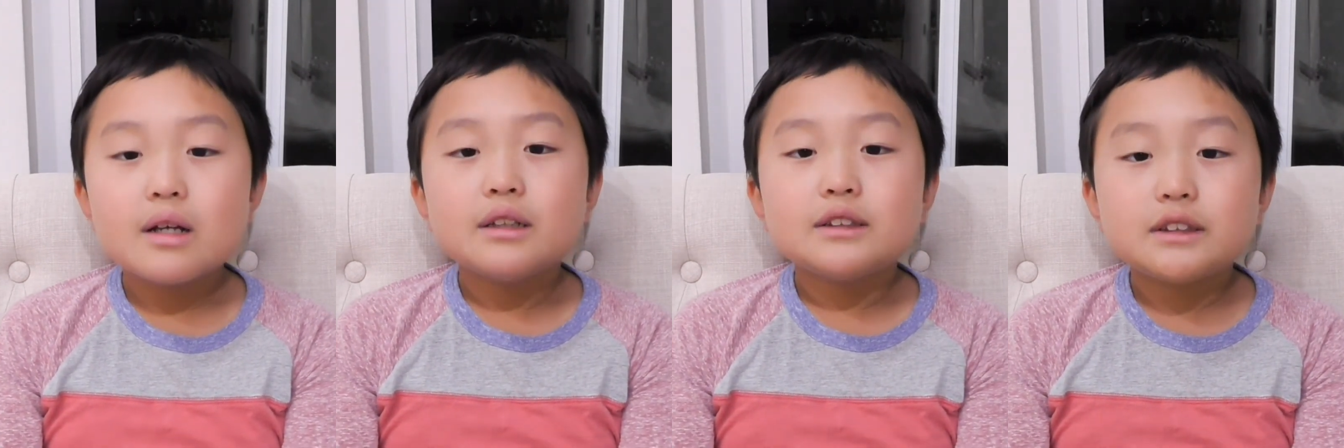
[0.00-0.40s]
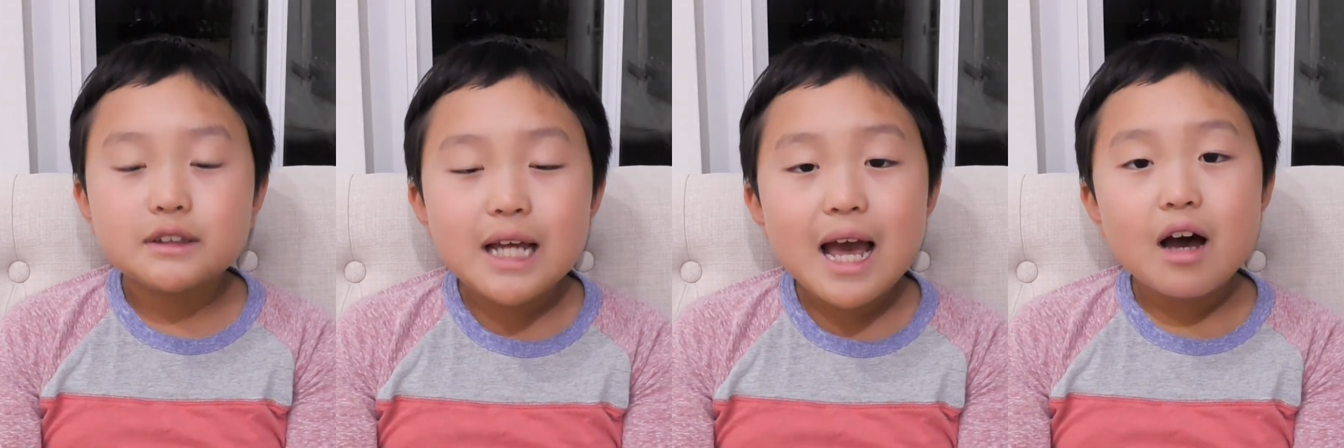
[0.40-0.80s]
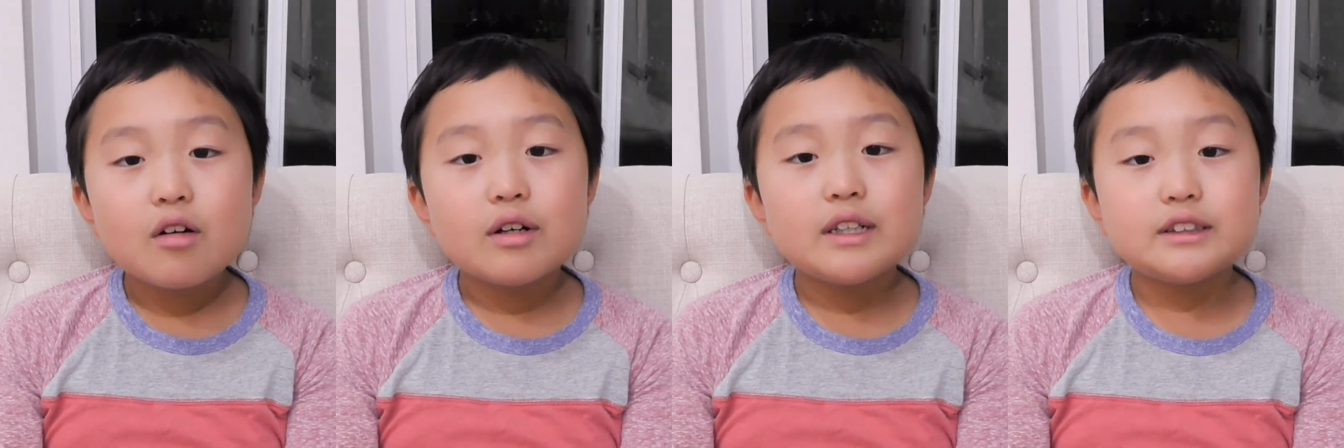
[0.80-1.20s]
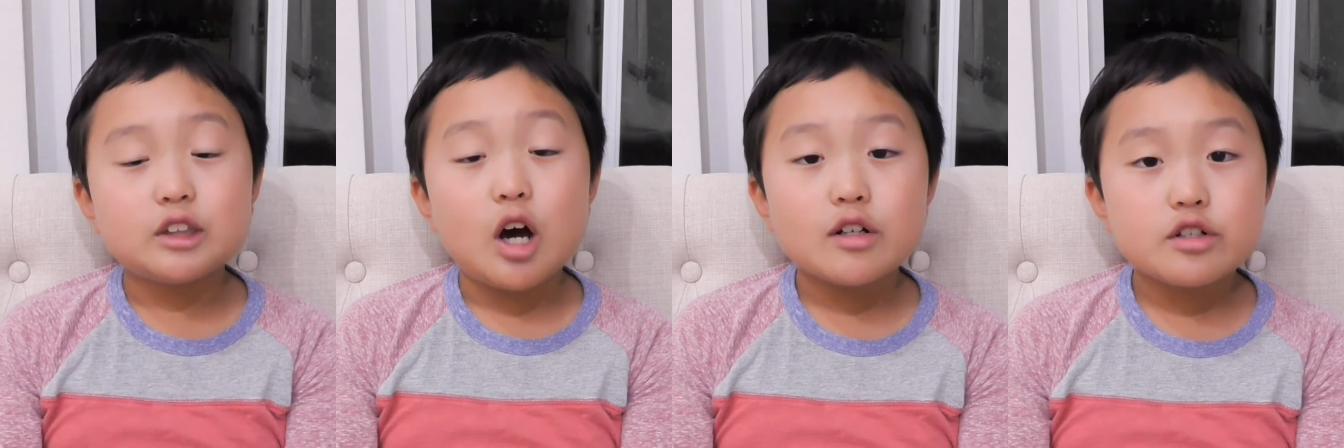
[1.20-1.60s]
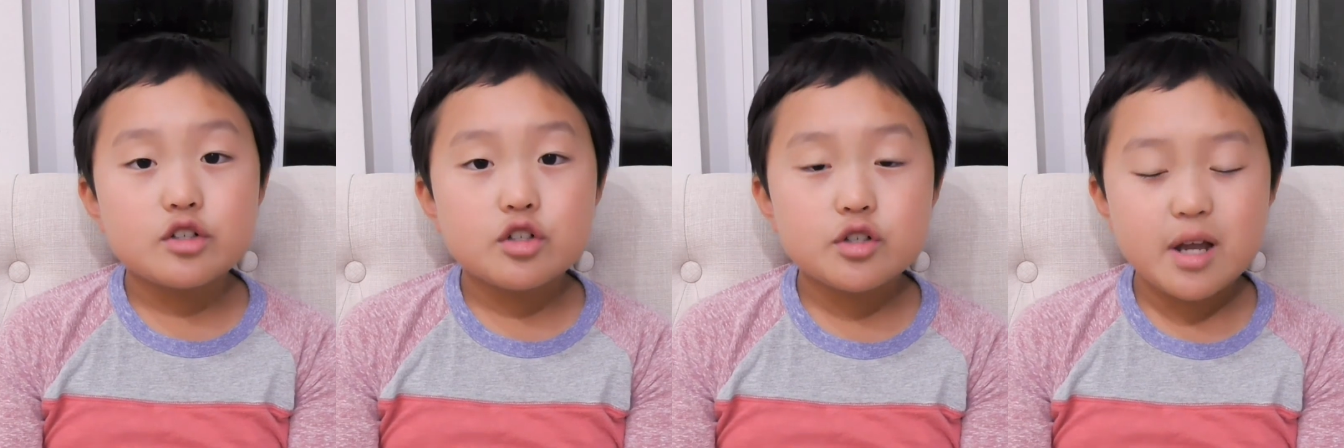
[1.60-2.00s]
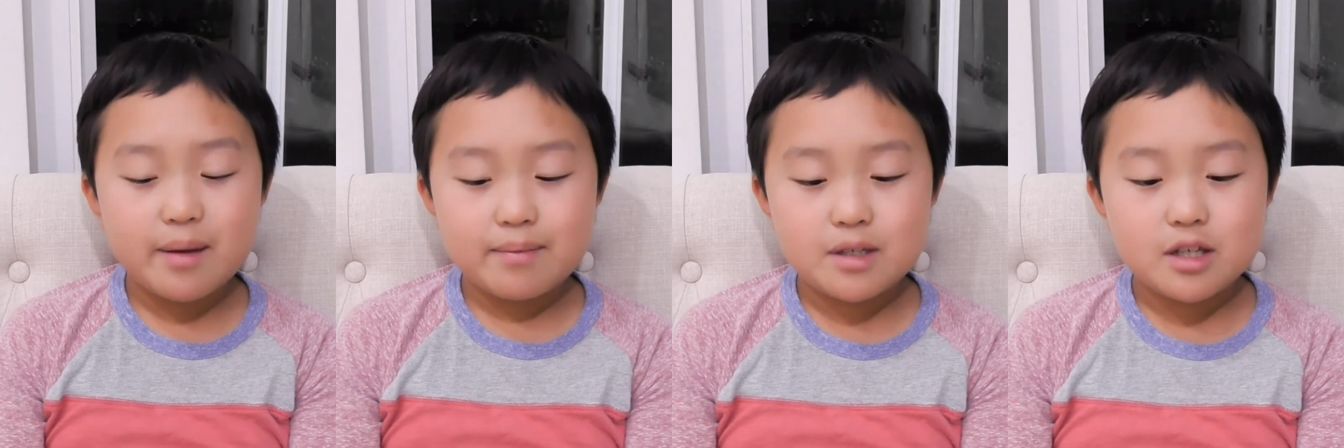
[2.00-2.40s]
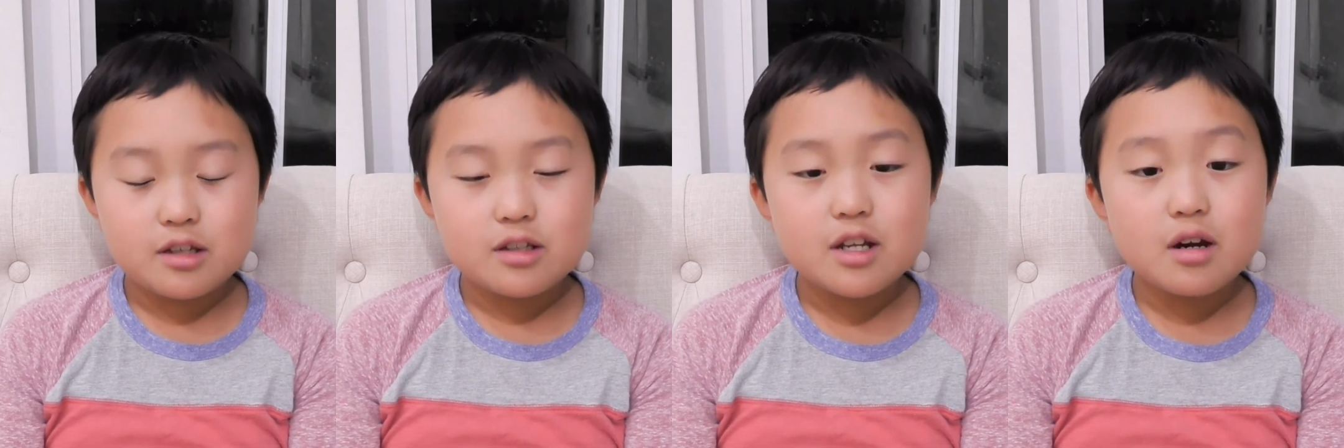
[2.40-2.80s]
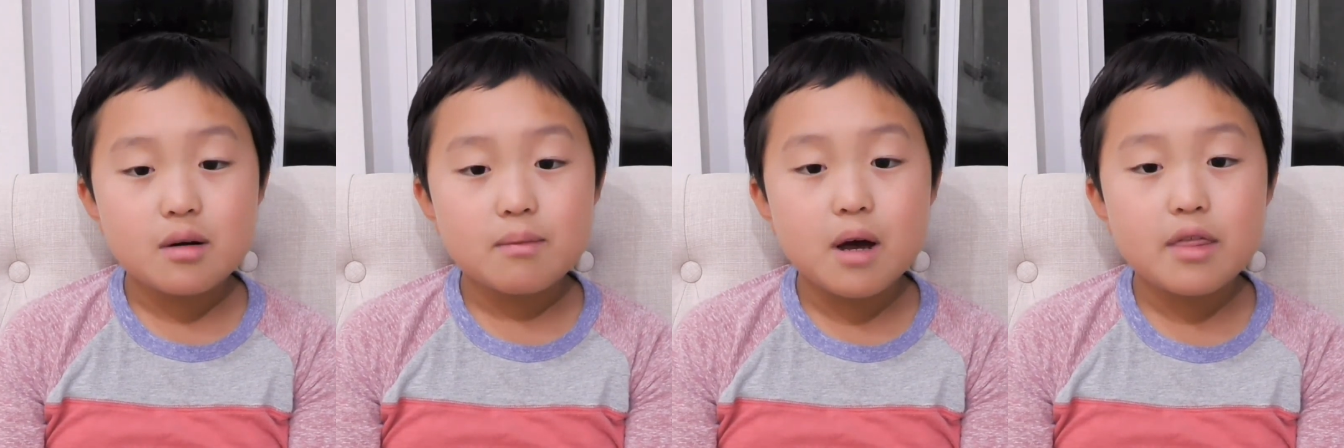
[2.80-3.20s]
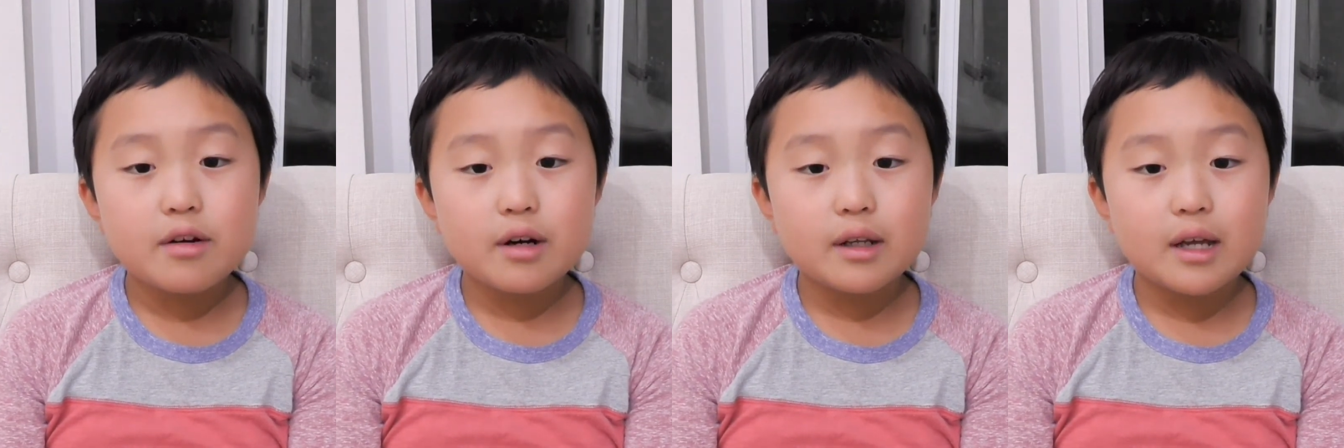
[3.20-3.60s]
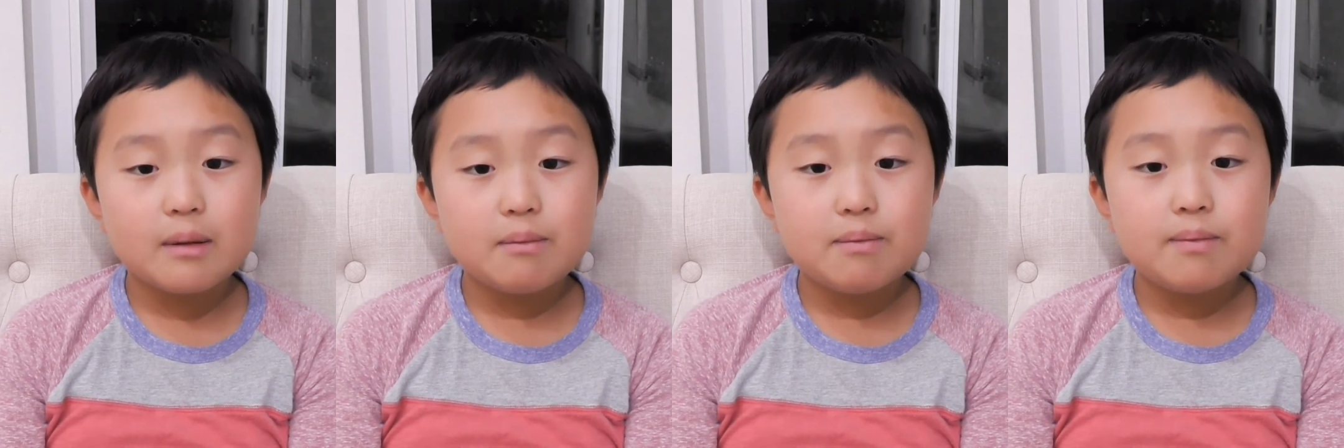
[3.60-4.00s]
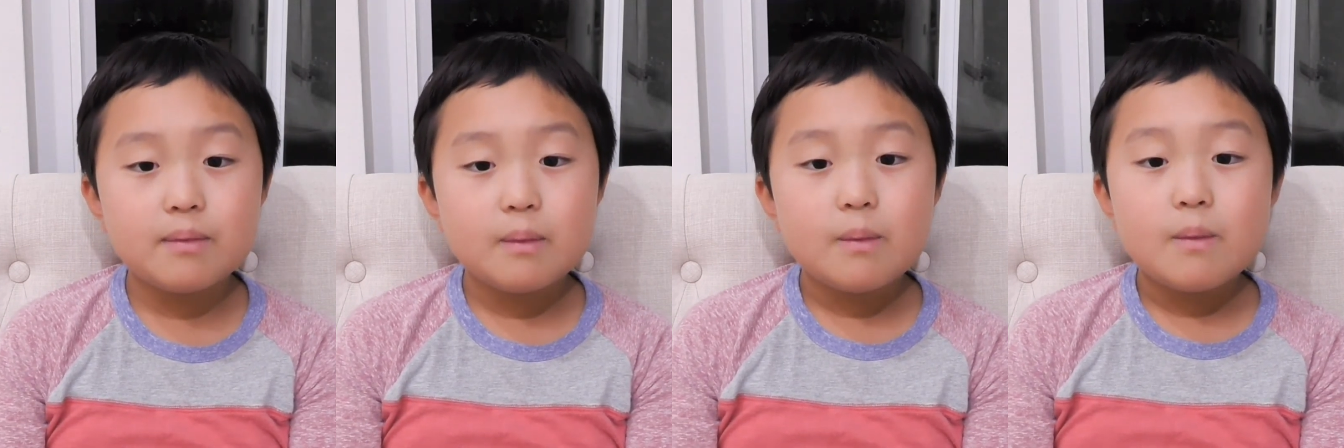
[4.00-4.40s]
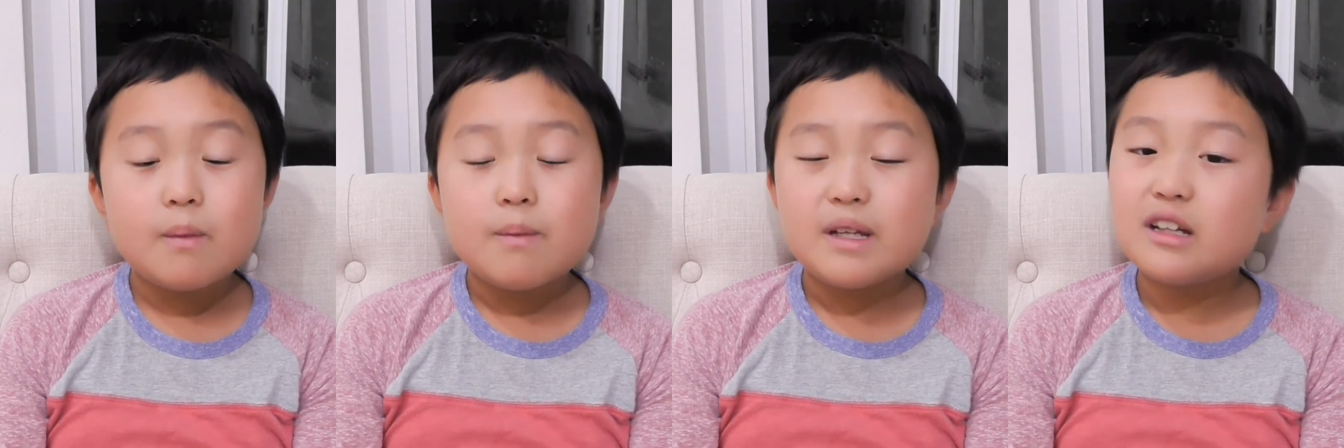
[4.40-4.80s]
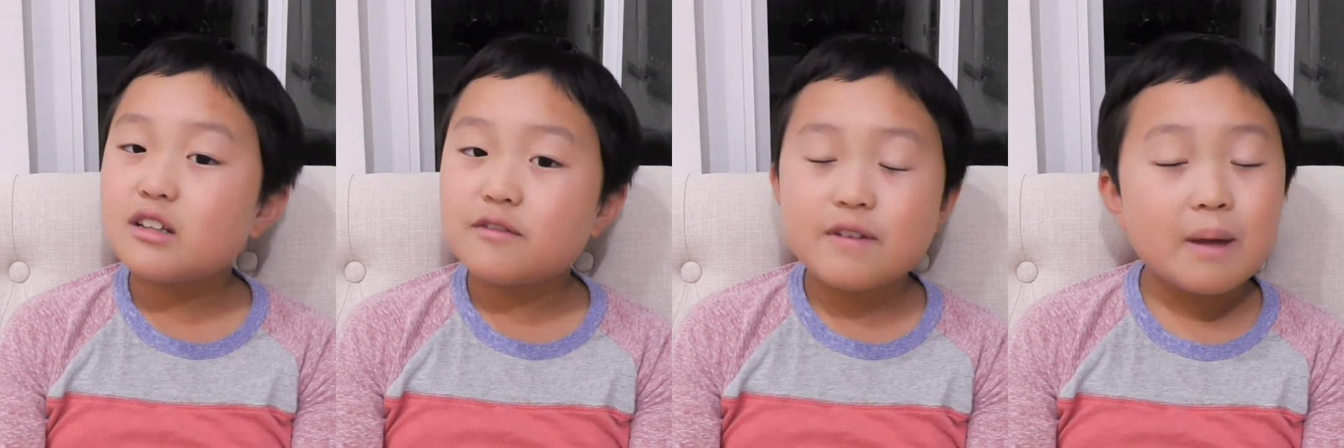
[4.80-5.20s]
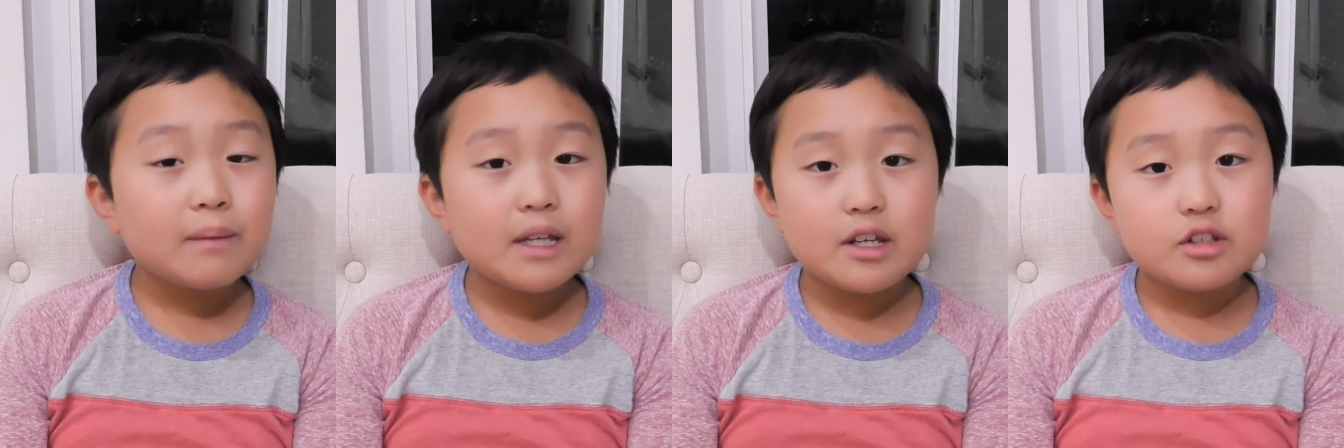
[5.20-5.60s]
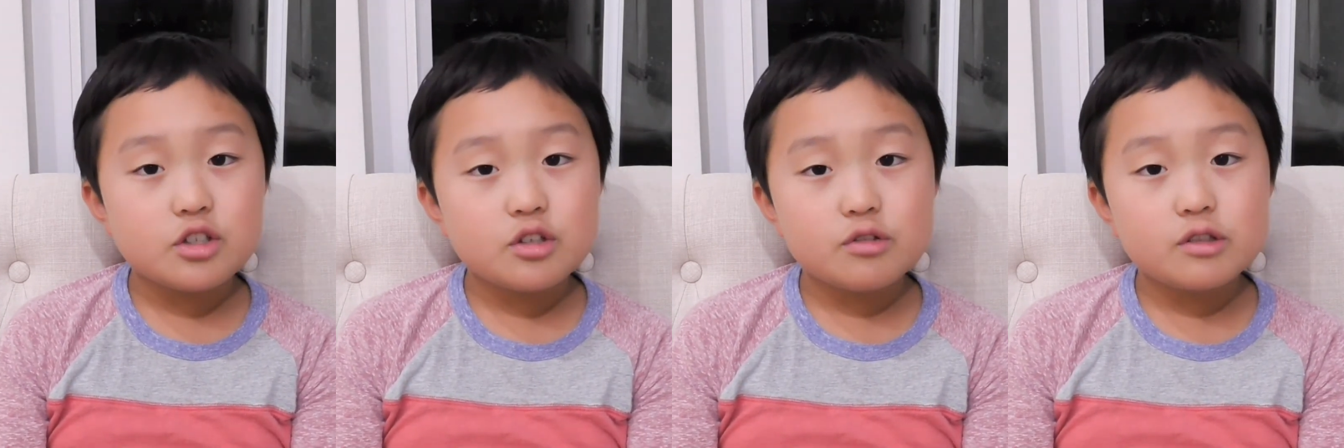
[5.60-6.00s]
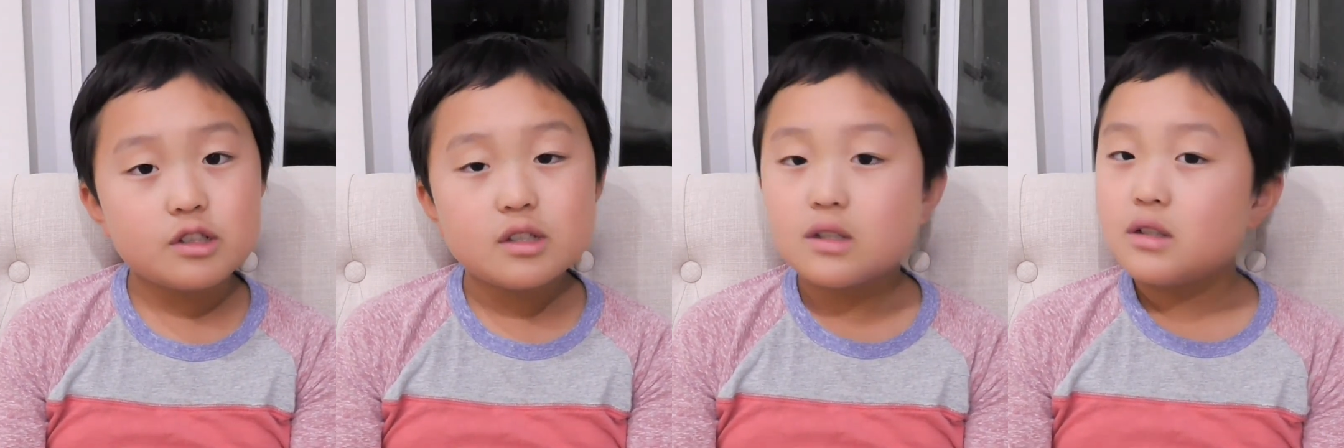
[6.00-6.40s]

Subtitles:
Sal is on a trip to see her mother again because of family issues.